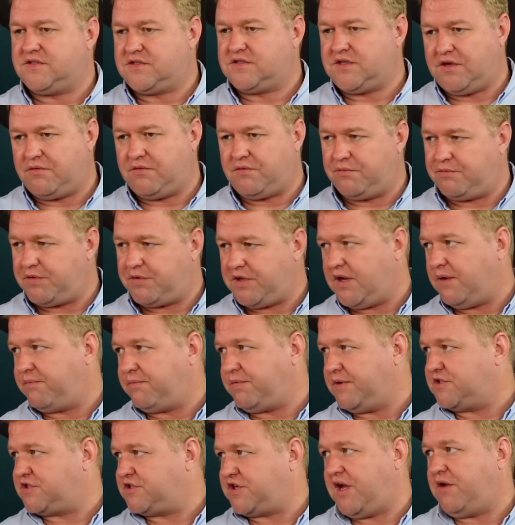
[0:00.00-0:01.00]
than, say, it would be up
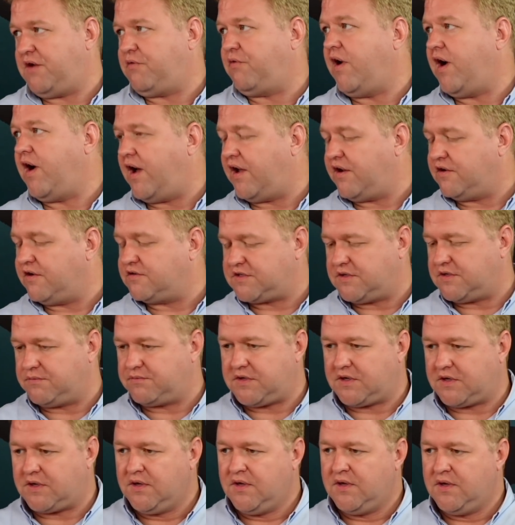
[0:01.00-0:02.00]
in Chiang Rai or
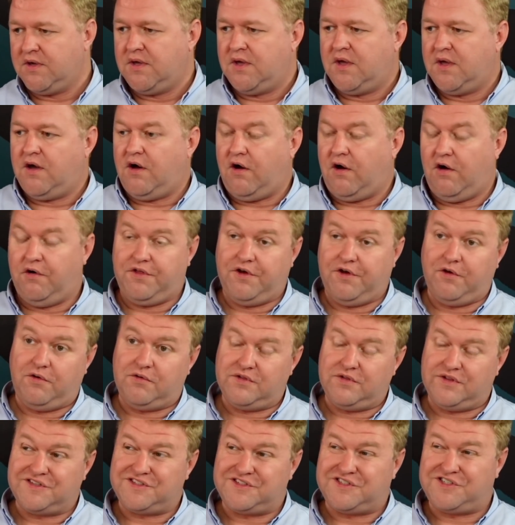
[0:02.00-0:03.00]
something. Although
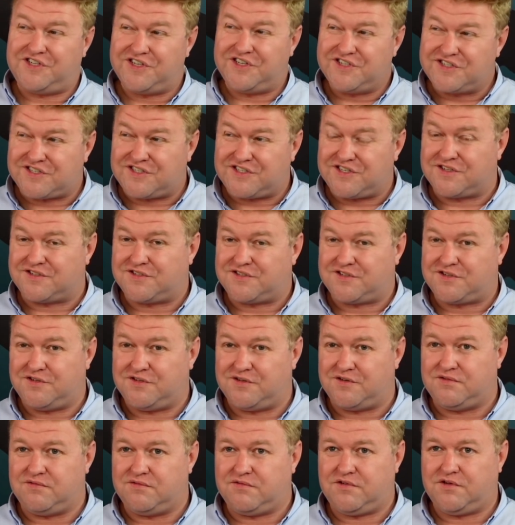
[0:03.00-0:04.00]
logistics
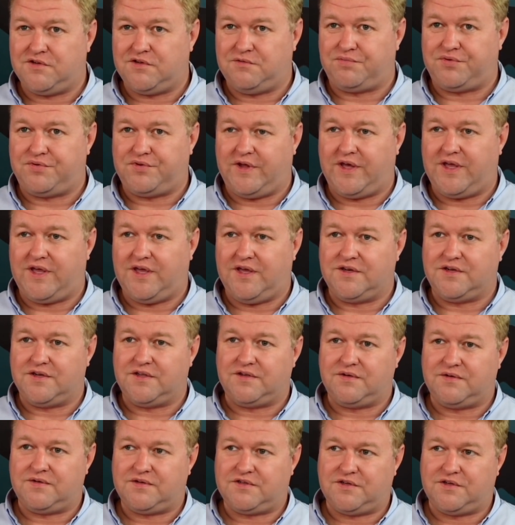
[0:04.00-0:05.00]
could play
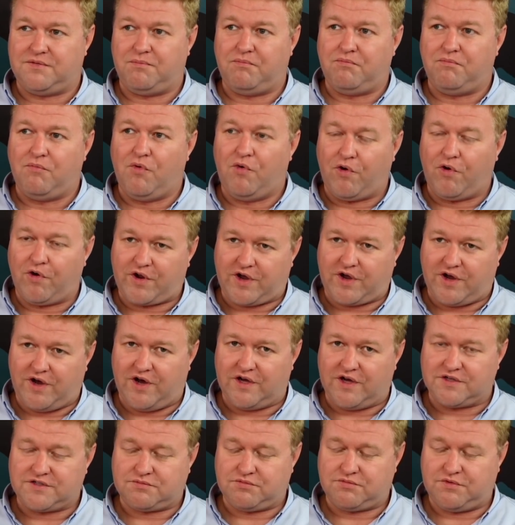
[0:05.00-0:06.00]
into more
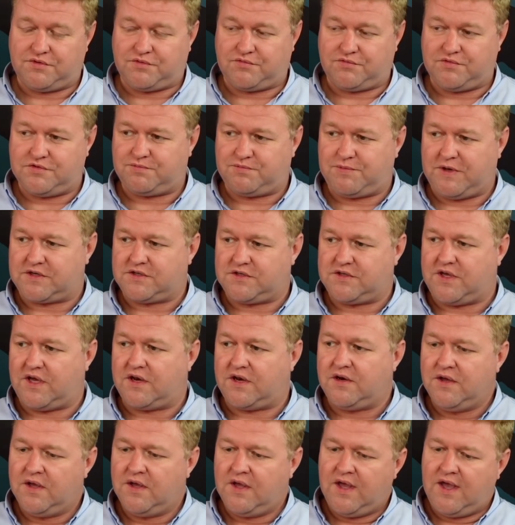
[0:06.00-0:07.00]
costs with respect to
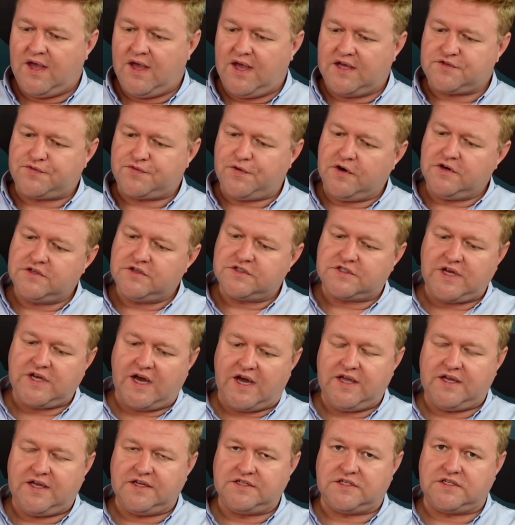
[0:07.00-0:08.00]
that. As far as
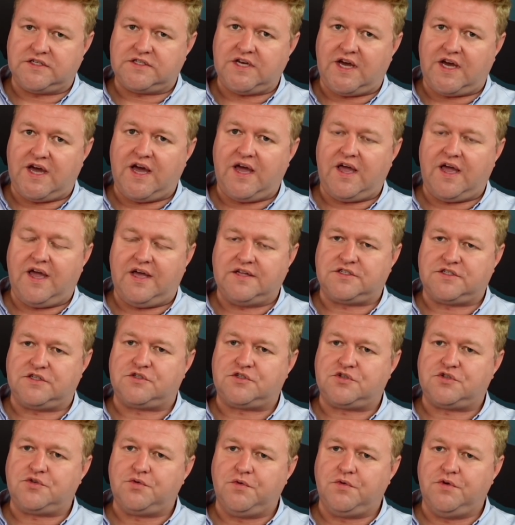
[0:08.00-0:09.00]
dying as a
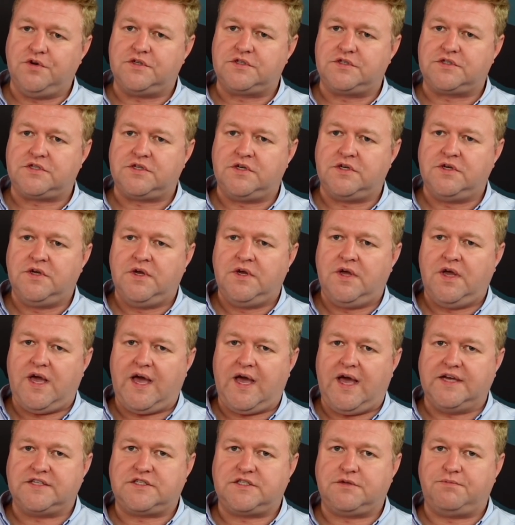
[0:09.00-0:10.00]
tourist,
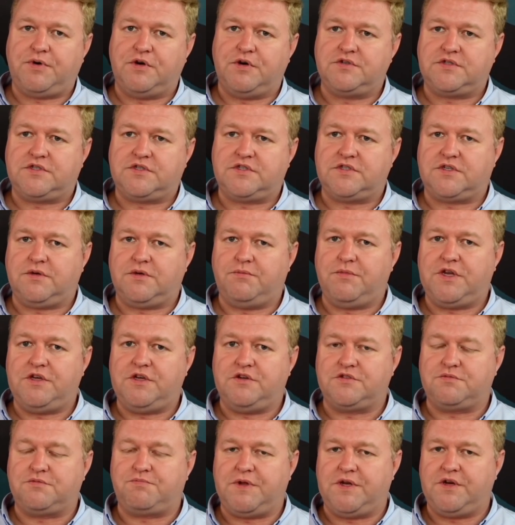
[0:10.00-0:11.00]
as opposed to somebody
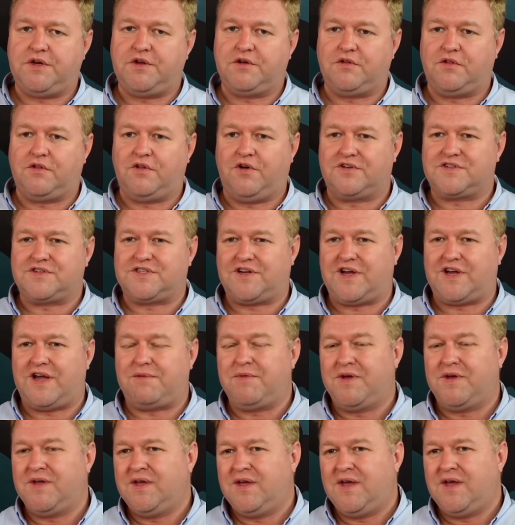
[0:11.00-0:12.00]
who's been here a long time,
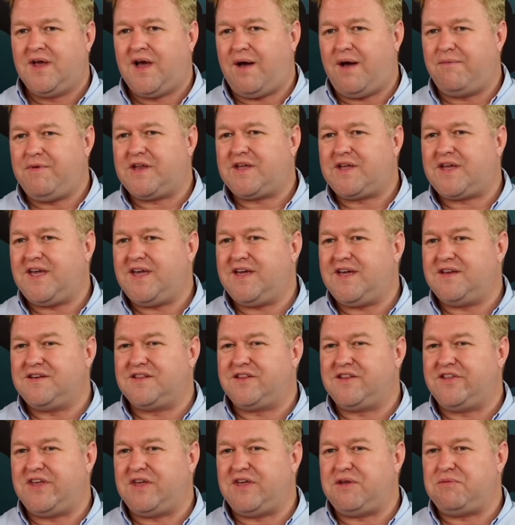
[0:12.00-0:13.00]
I mean,
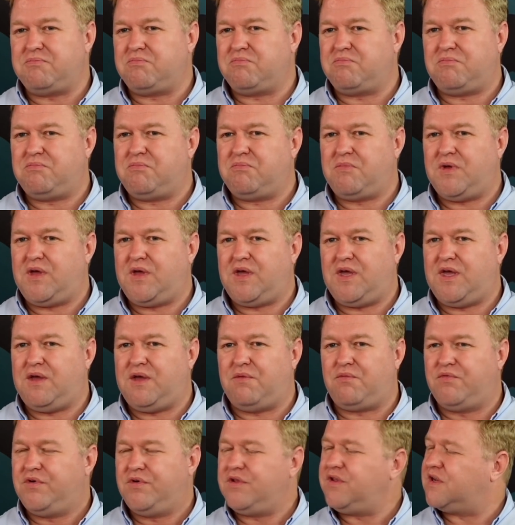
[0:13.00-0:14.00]
candidly,
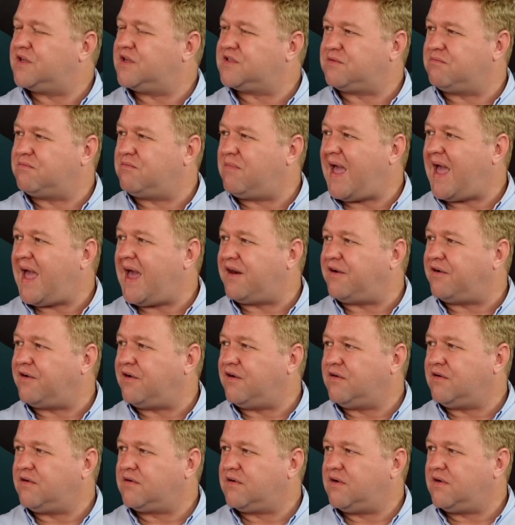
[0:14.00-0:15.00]
it really doesn't
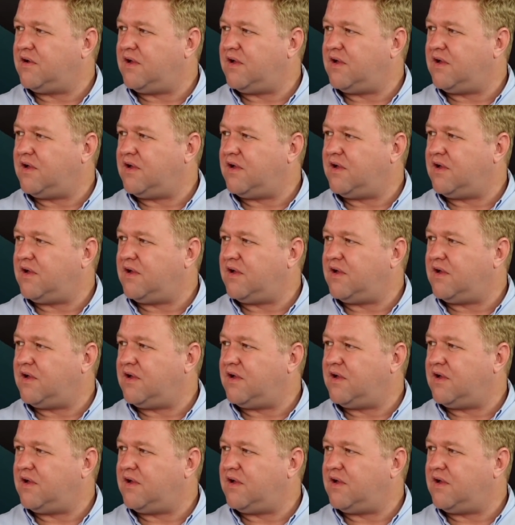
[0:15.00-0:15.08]
matter